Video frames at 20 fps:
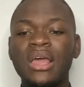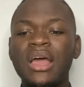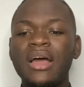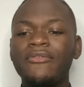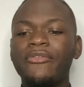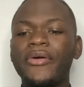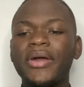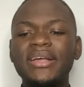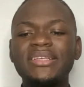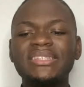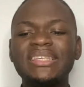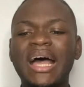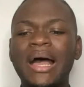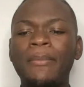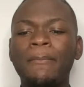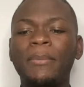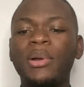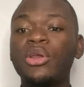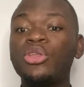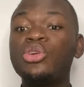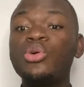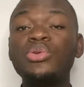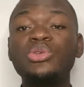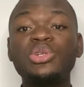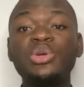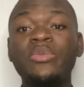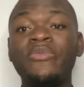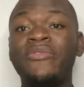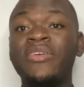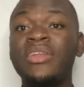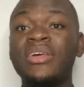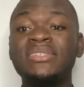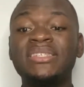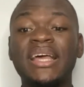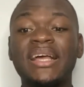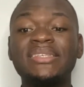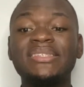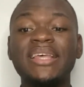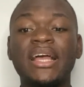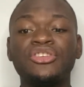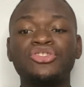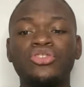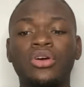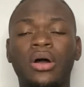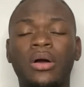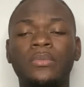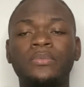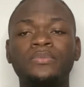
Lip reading: for example, YouTube videos, etc.